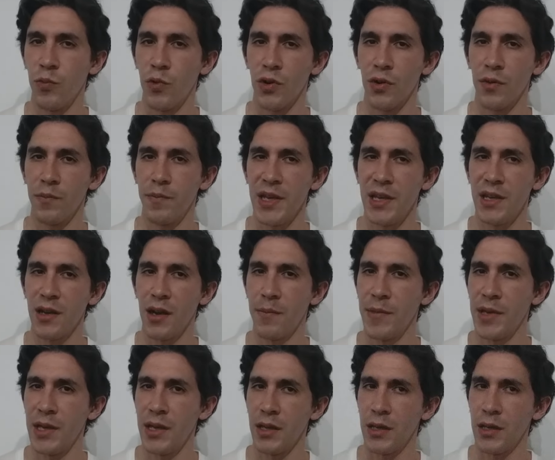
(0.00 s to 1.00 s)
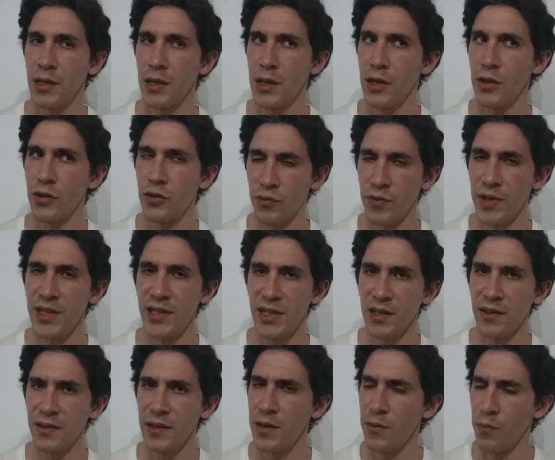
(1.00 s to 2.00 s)
were becoming
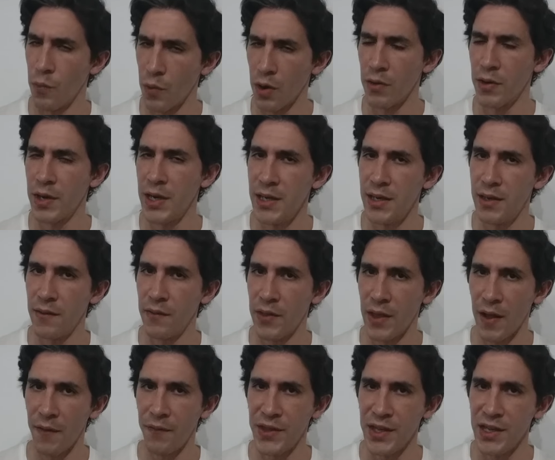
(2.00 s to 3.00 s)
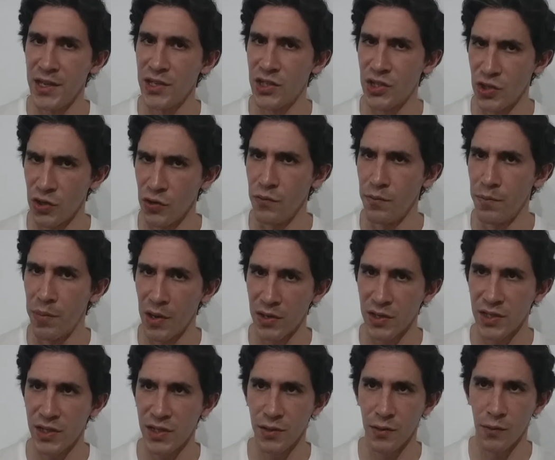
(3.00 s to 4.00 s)
increasingly worried that these two
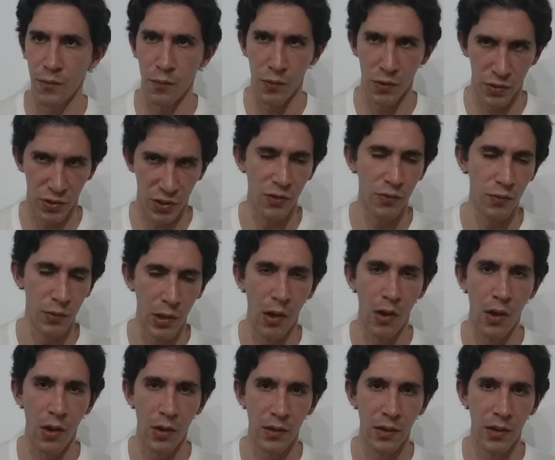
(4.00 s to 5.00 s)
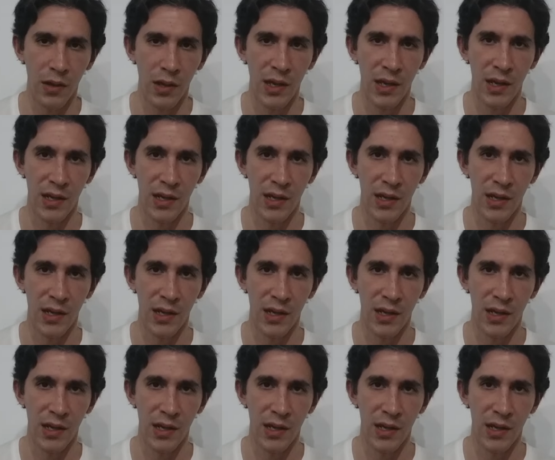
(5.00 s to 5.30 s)
books were too long,